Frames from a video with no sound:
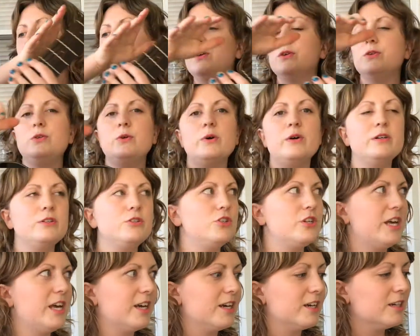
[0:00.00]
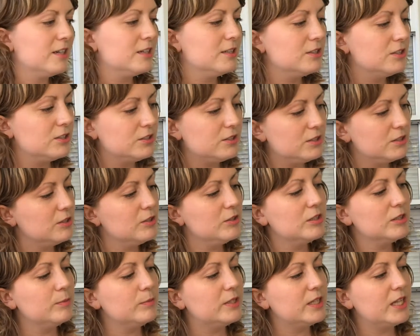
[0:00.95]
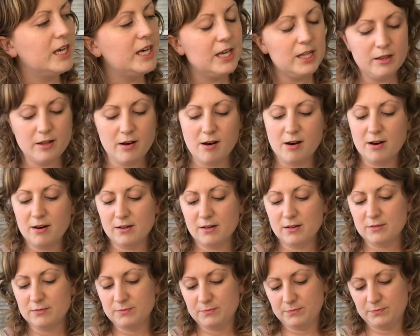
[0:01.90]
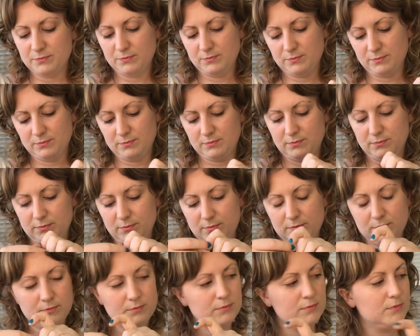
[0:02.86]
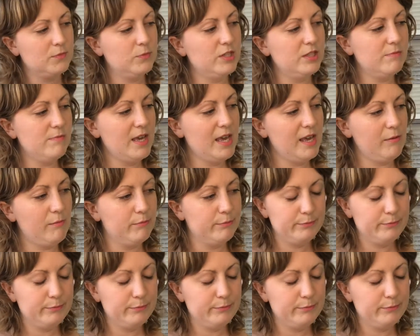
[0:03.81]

your shakers, you can play along with me.